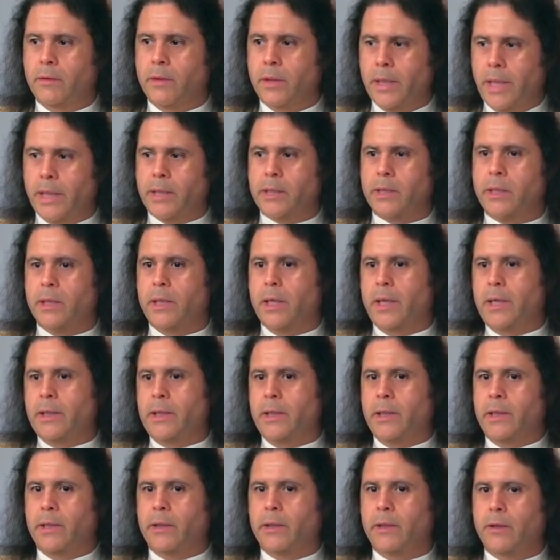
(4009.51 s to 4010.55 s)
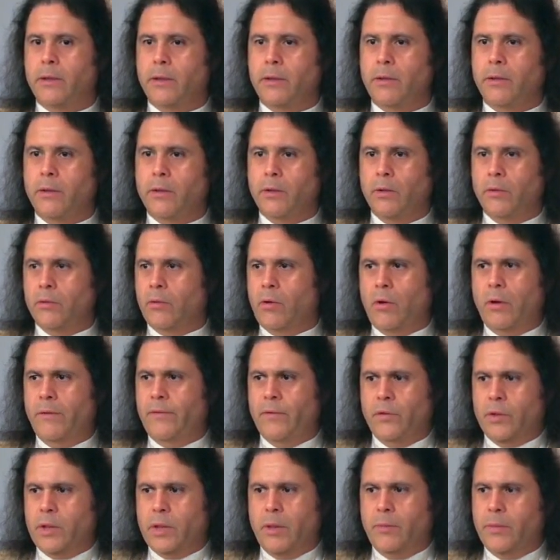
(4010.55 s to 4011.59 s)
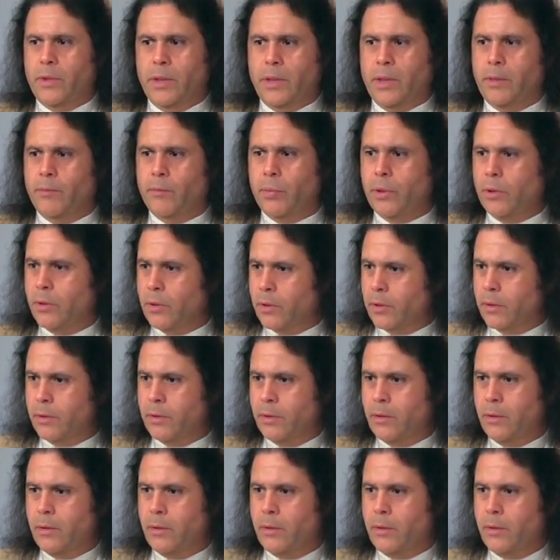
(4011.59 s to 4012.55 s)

That's the idea. You don't offer something impure.